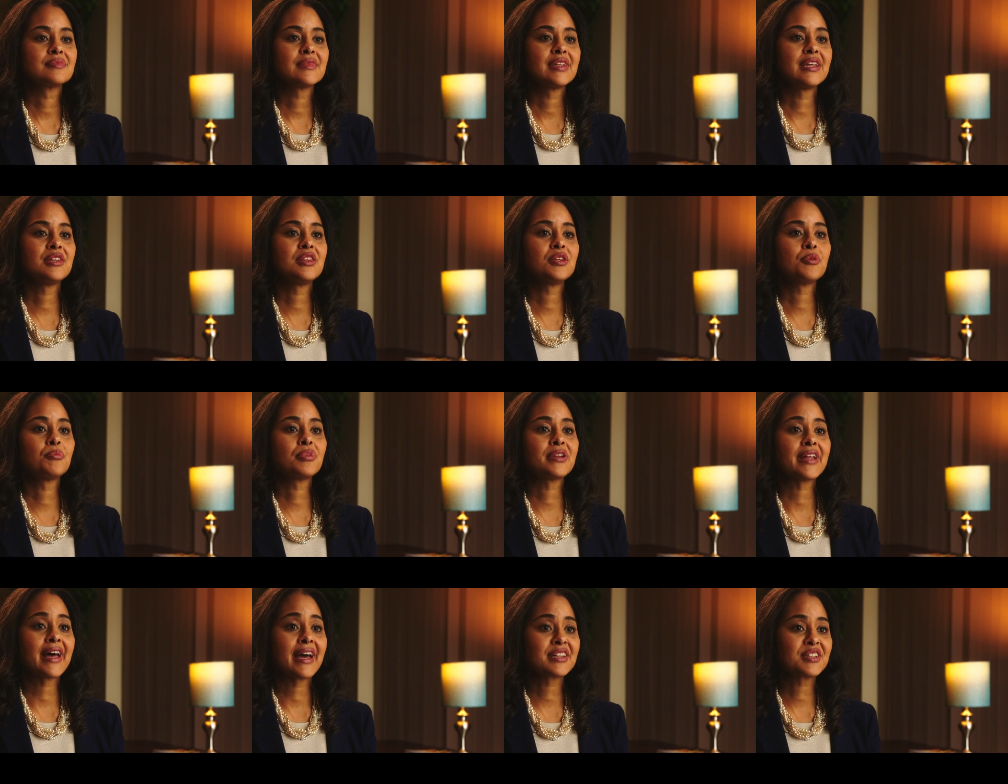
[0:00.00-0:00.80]
In the
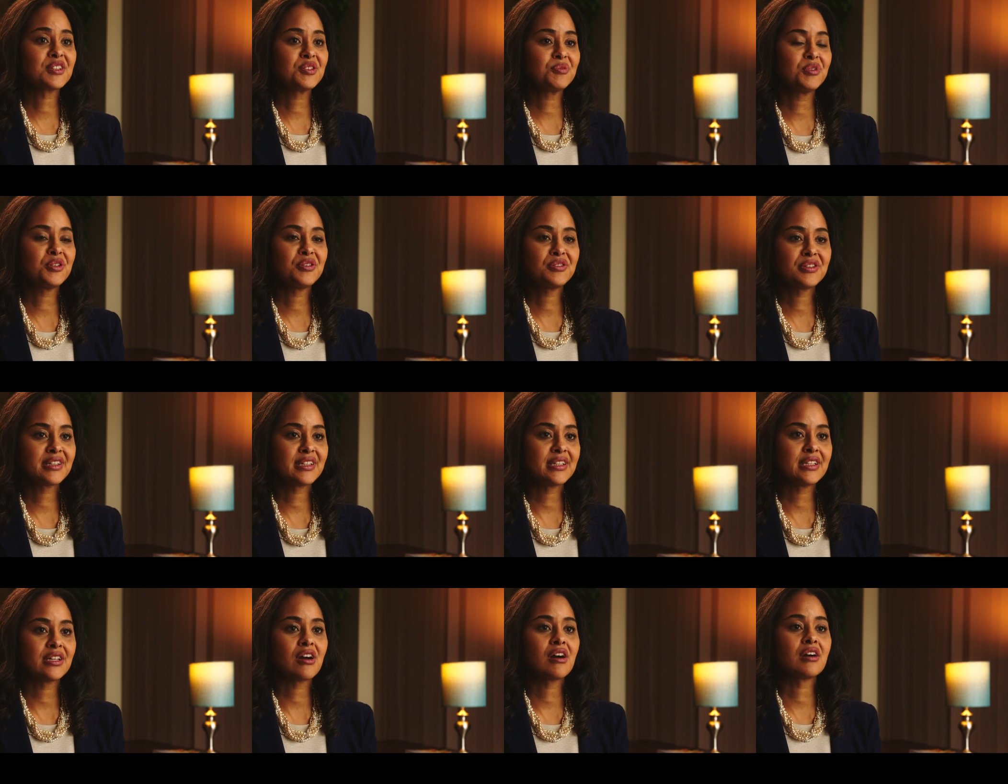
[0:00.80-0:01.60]
Black
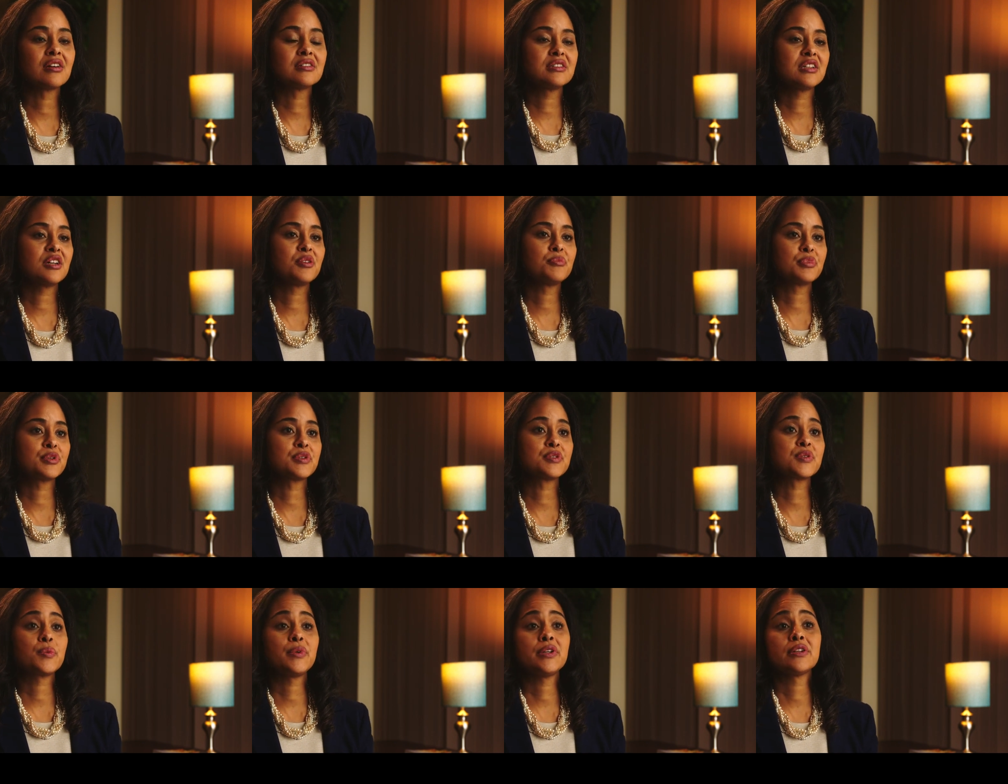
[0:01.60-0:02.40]
community, our
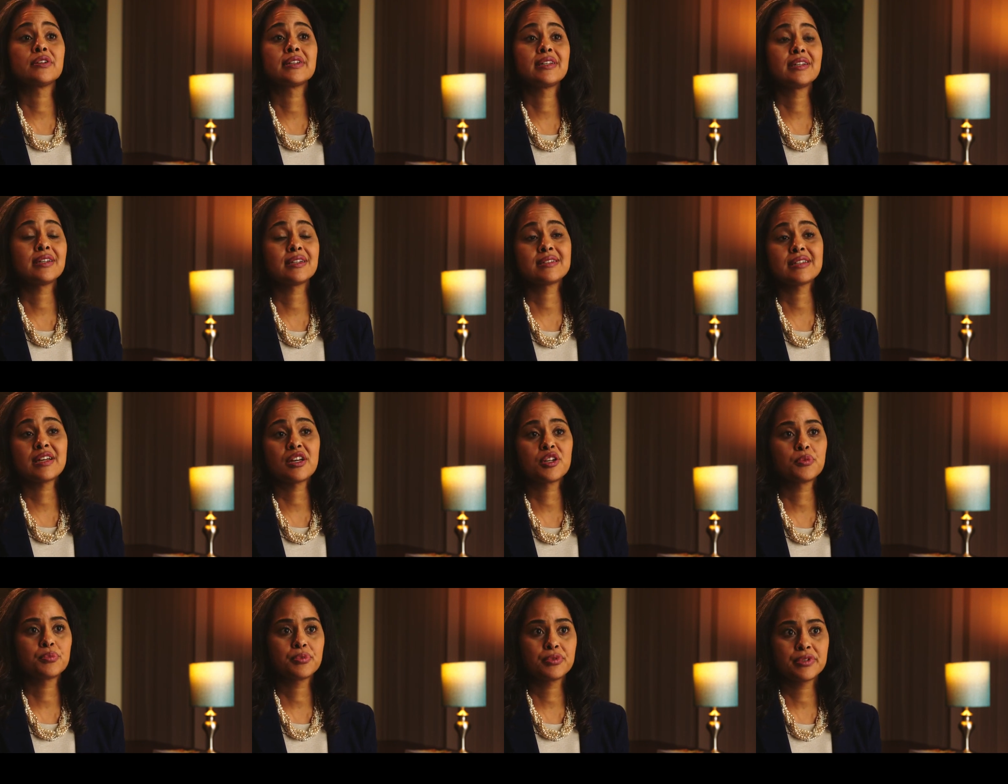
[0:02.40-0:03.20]
numbers, we are kicked
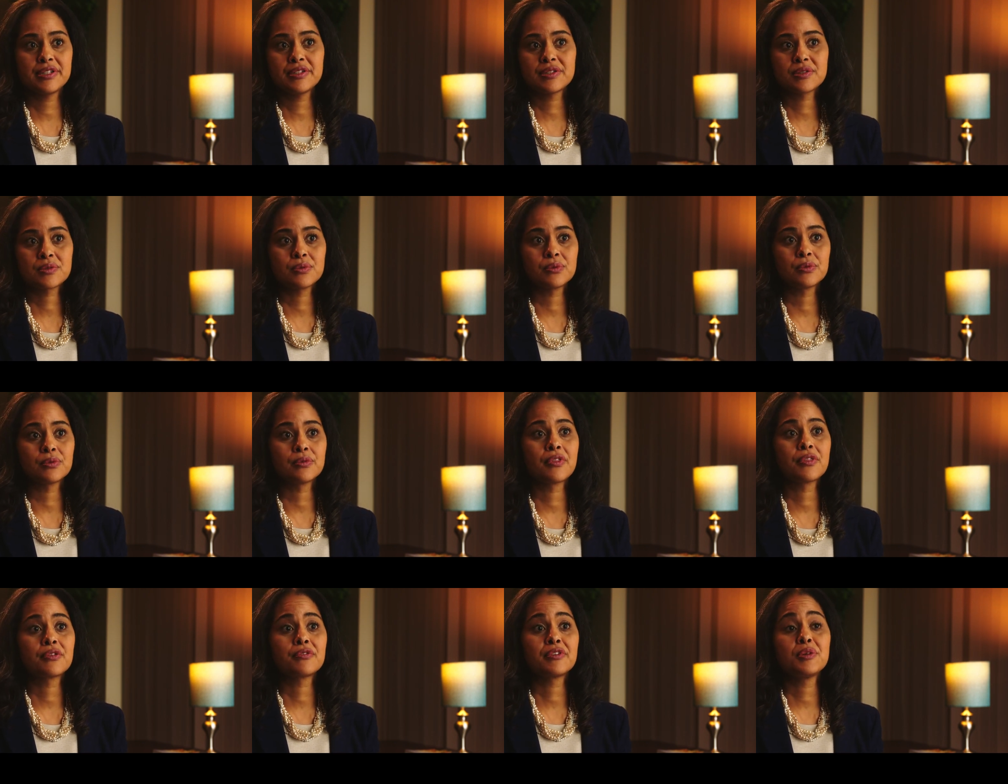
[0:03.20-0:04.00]
out of
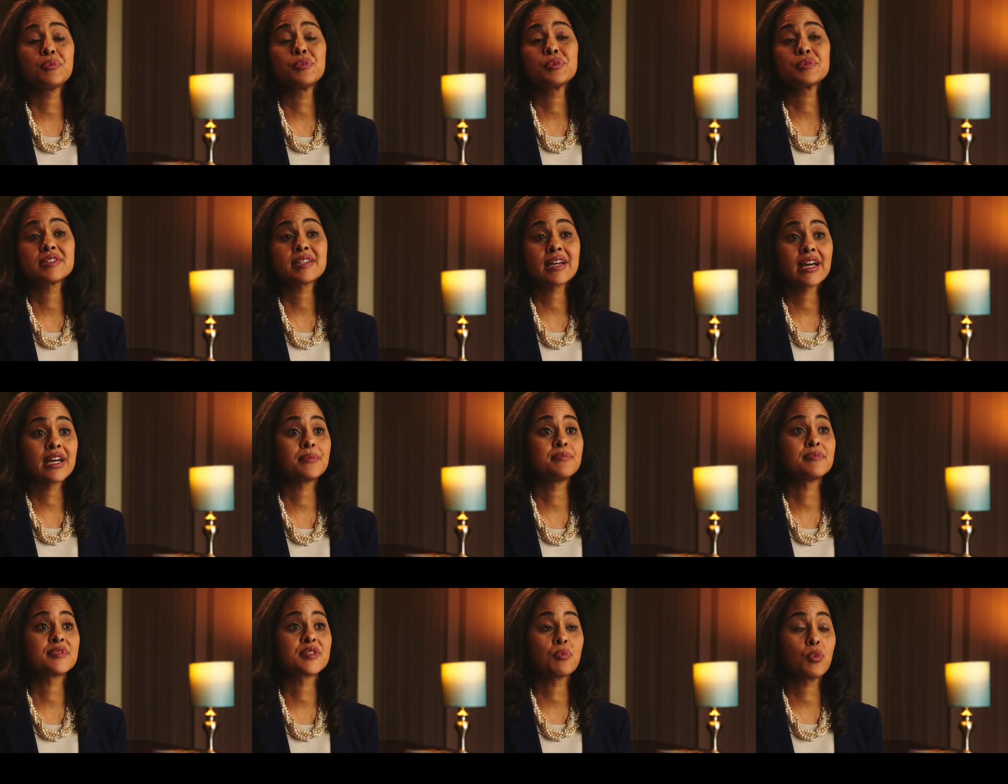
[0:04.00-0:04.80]
preschool 3
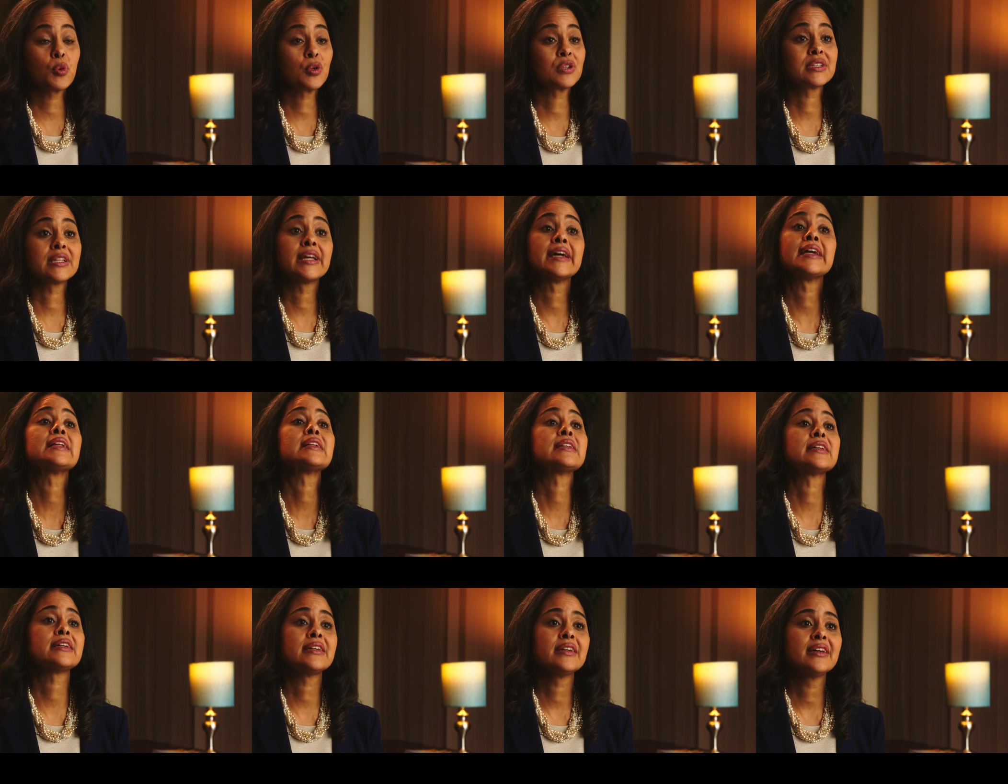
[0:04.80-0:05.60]
times more
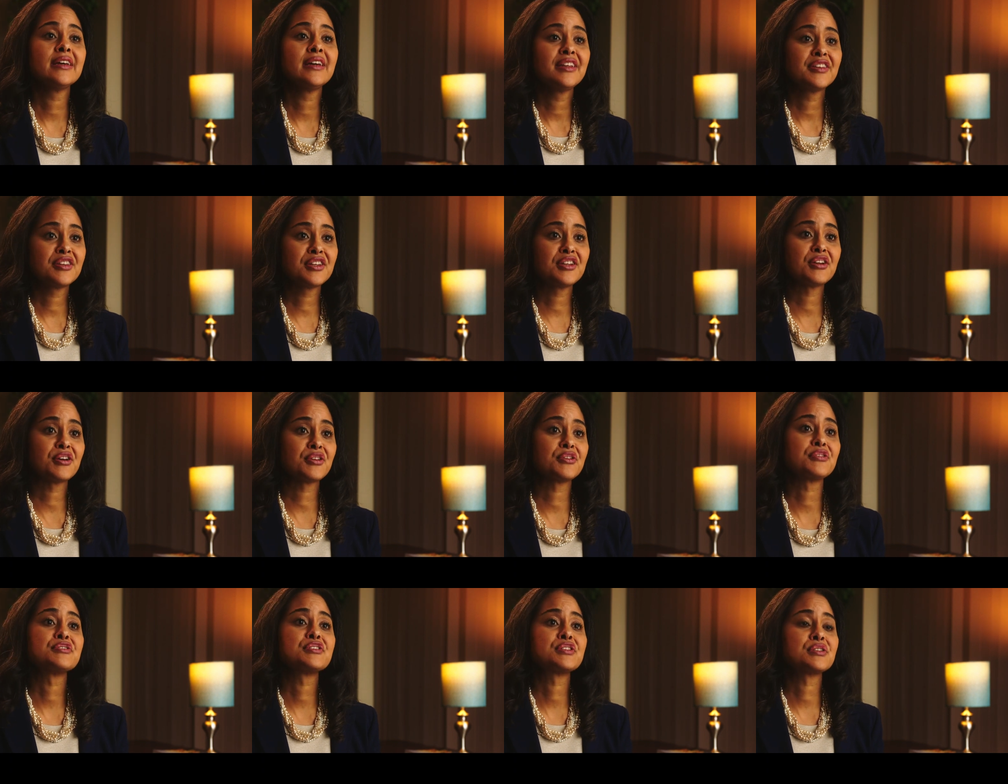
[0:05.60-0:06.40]
likely than
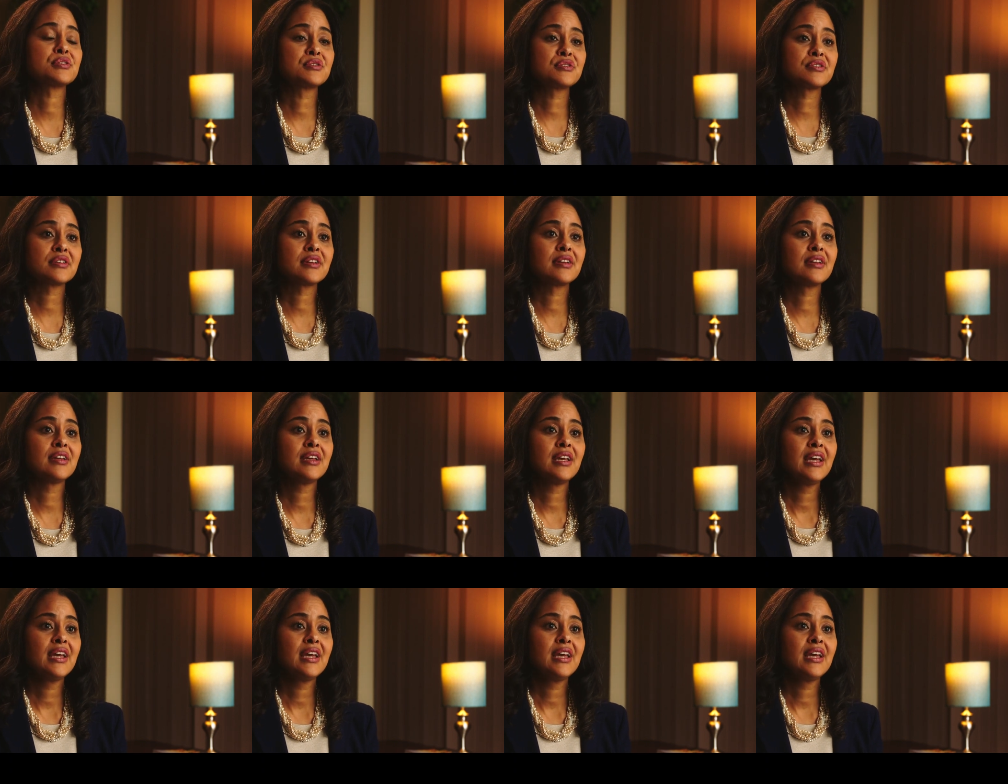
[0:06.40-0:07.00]
other children.